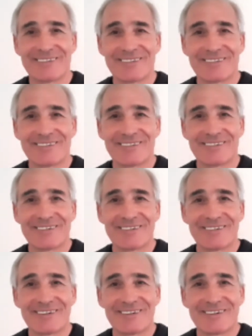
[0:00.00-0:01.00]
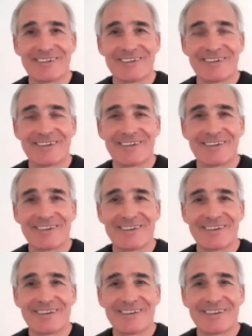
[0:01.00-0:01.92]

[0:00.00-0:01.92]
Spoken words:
Nothing is said.